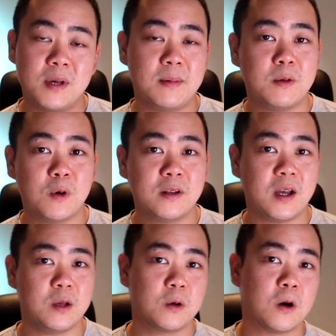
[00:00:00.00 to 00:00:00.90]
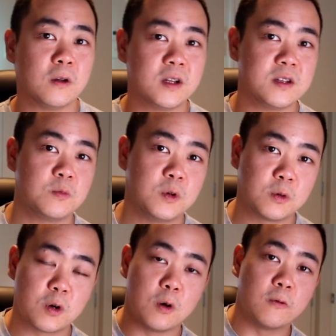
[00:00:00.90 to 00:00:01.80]
maybe one day your content will
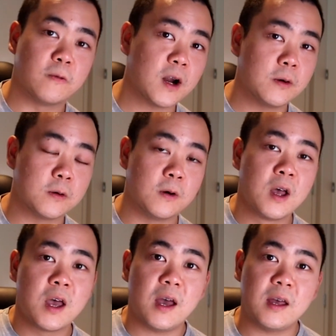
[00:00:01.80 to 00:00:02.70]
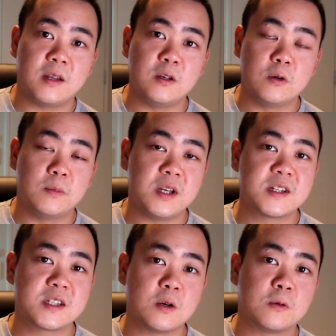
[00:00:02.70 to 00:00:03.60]
go viral and you'll be
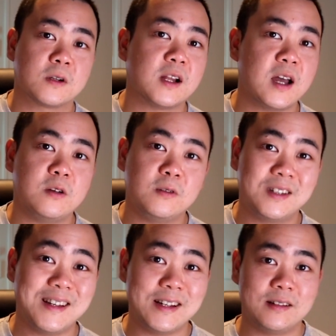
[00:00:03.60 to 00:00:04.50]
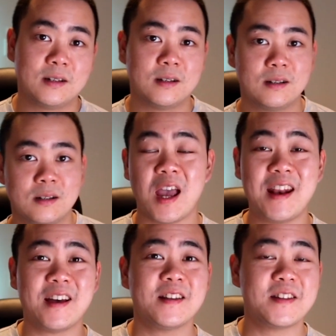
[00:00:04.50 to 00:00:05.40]
so glad you did it.
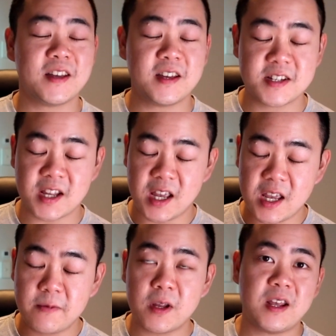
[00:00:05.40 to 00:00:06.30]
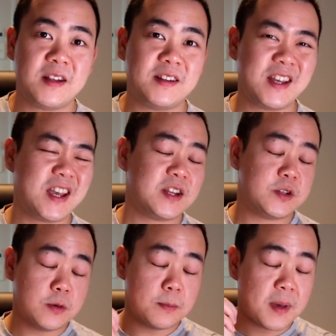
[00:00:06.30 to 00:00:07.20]
Another thing is, even indeed
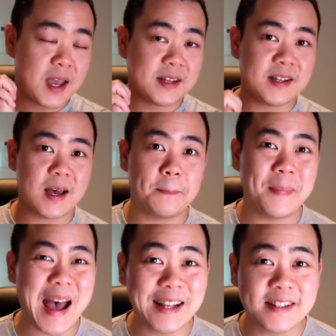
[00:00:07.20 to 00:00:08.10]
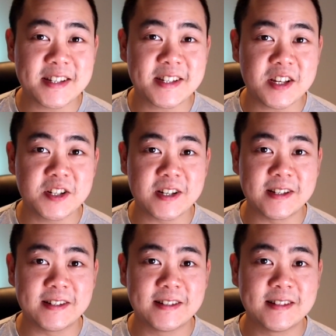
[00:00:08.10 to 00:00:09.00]
you made a bad
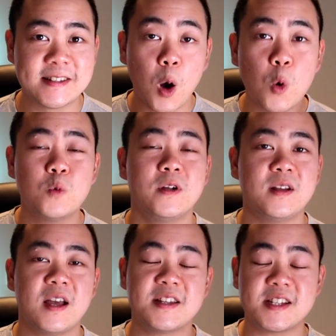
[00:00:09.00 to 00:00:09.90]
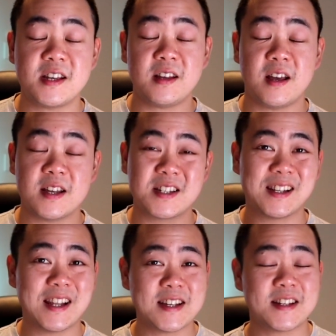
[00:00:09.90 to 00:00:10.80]
decision, own it and see it as a
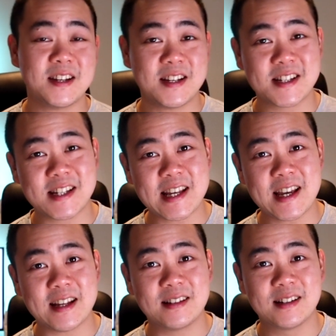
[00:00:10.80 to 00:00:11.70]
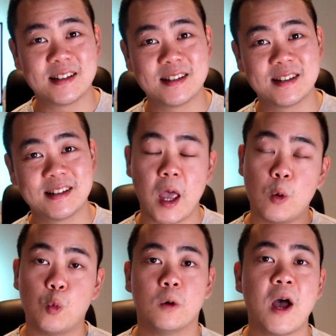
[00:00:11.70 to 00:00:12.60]
lesson instead. It
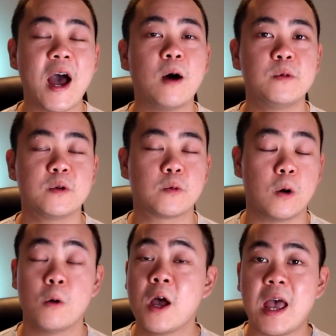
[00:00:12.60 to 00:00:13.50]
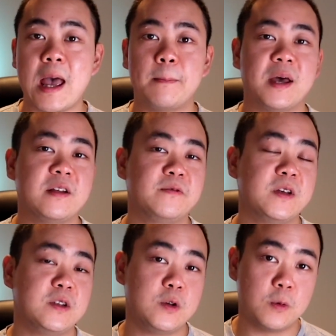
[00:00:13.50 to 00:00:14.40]
will help you grow and benefit
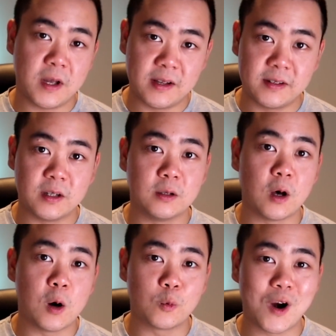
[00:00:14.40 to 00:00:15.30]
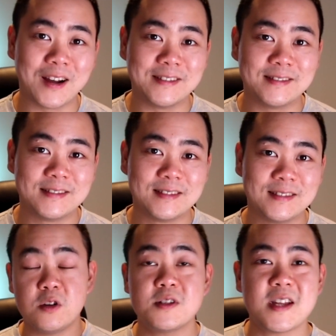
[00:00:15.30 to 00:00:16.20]
you in the long run.
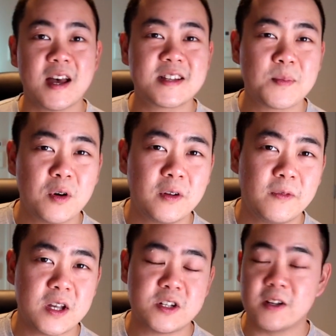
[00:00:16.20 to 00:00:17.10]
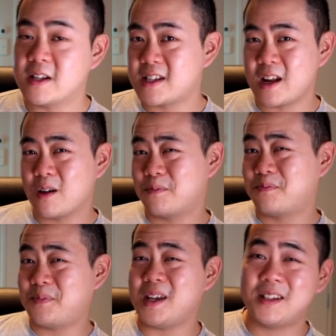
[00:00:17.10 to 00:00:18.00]
Use that as a motivation instead of
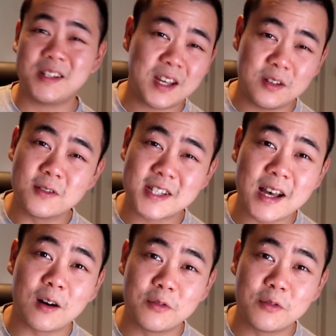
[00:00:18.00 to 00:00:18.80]
beating yourself.